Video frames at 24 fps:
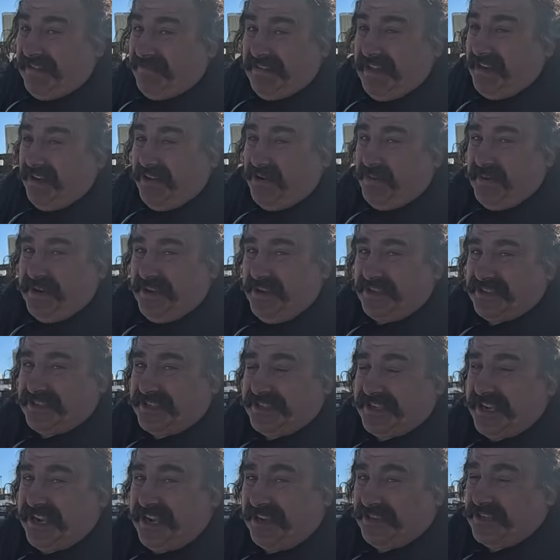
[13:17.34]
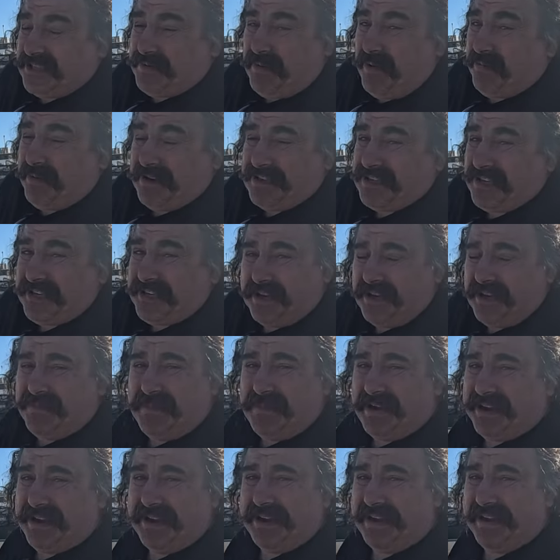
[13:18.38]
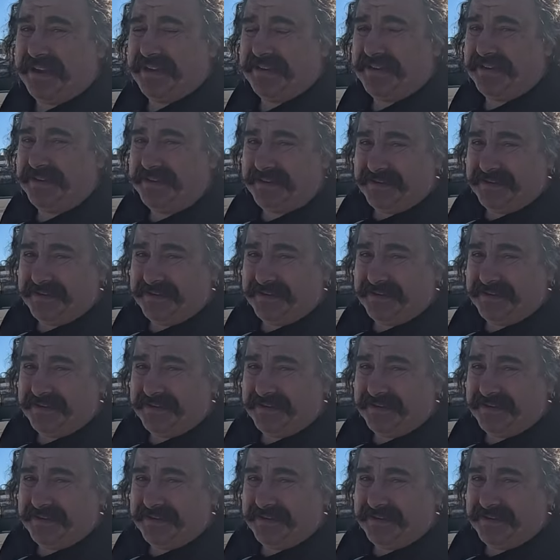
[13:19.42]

I don't know what else to say. It just what brings a tear to my eye.